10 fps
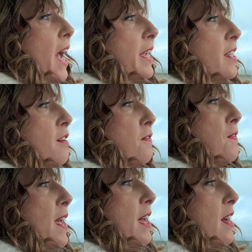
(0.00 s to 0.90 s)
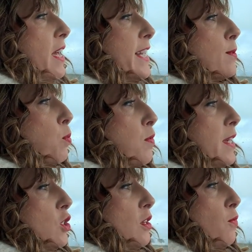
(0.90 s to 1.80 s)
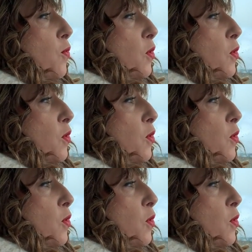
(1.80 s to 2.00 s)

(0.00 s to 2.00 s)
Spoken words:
kind of exploration